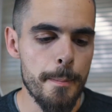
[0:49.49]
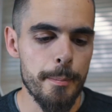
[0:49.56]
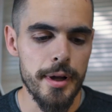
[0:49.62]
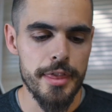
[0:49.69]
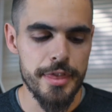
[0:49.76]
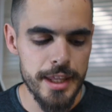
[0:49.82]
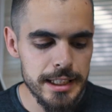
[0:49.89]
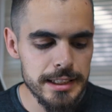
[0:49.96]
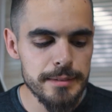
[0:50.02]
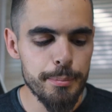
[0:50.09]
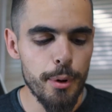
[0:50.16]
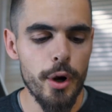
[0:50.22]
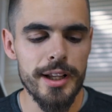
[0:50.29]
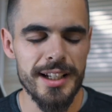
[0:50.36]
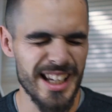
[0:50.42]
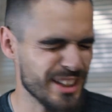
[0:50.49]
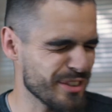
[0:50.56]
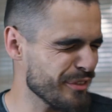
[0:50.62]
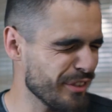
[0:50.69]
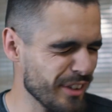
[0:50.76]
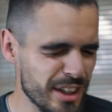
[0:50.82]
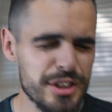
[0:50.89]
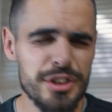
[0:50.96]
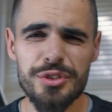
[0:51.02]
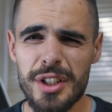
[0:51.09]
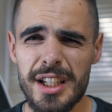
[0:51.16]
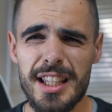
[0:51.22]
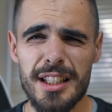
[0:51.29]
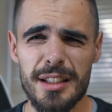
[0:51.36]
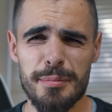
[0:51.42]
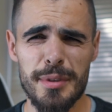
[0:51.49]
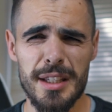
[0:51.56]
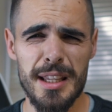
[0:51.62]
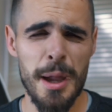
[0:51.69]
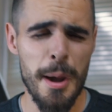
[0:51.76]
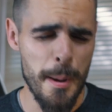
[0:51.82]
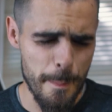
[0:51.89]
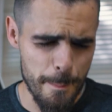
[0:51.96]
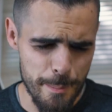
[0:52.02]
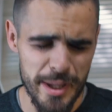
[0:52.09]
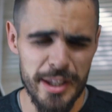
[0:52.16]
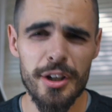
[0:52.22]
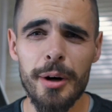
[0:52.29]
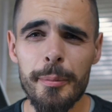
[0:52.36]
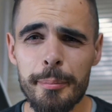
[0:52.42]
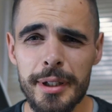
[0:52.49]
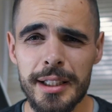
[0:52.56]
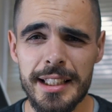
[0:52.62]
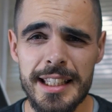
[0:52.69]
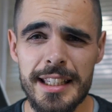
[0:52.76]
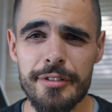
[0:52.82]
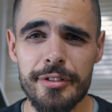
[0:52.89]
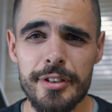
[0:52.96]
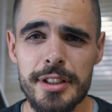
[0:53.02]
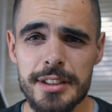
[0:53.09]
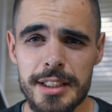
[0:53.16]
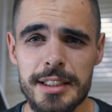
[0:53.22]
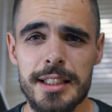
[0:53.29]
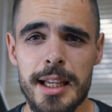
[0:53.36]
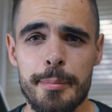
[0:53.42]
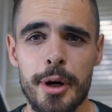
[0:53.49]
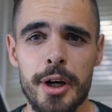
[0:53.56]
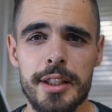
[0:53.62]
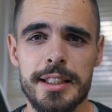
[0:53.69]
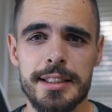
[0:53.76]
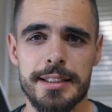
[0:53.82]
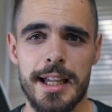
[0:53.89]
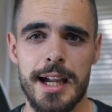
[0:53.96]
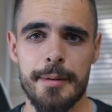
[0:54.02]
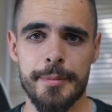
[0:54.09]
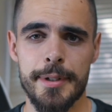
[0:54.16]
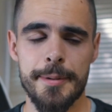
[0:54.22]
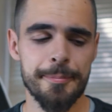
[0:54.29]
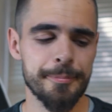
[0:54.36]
but this point has frustrated me beyond belief since I bought this camera.